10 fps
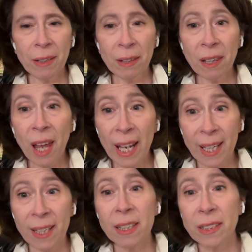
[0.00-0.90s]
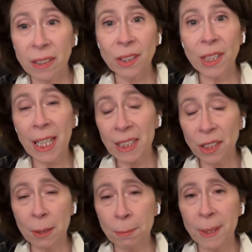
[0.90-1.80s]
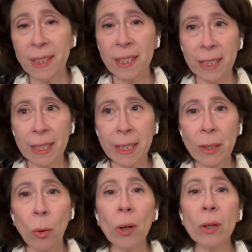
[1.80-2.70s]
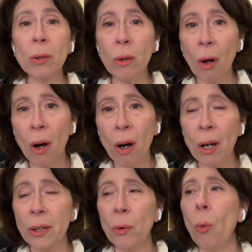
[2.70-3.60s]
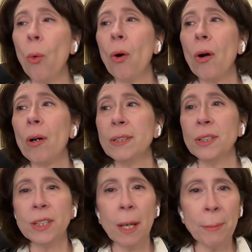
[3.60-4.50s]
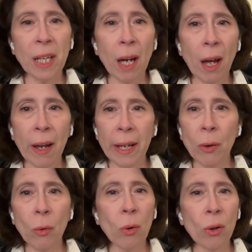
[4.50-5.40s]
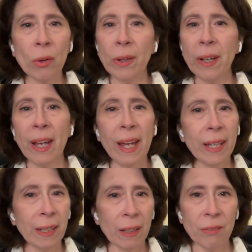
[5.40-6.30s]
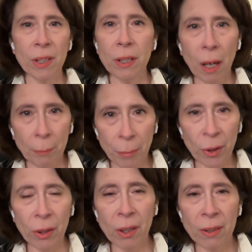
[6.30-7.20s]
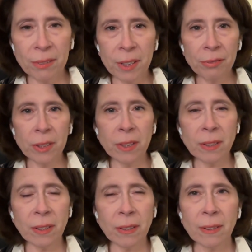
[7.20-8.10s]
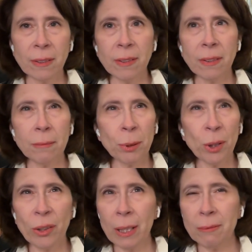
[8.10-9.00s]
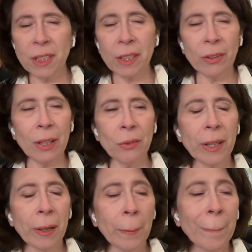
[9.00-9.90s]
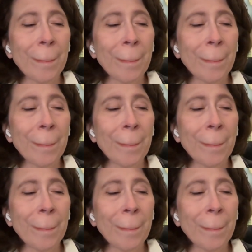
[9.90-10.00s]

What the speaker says: like ChatGPT or Claude or Gemini or any of the number of different programs that are out there,